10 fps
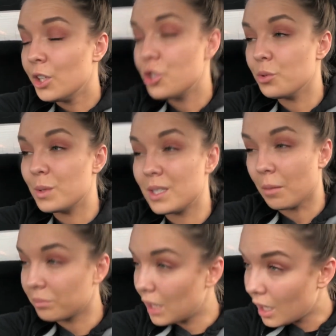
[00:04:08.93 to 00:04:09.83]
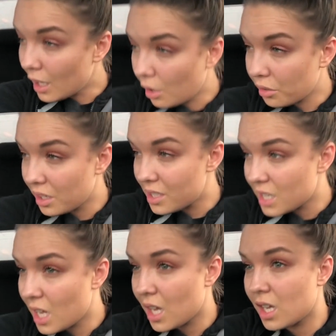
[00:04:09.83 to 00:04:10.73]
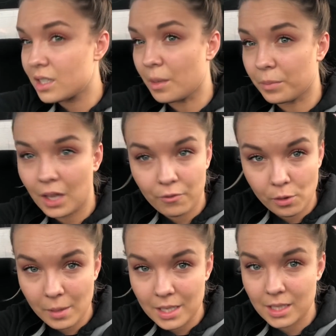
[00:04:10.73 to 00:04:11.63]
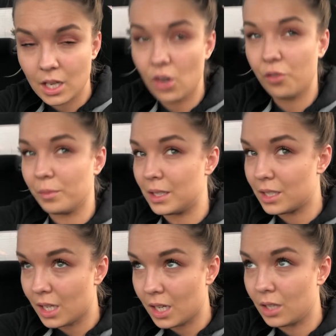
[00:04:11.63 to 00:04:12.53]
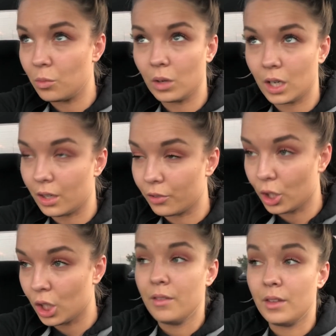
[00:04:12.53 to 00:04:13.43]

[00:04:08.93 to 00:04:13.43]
Do something healthy today, something for myself, my skin, whatever.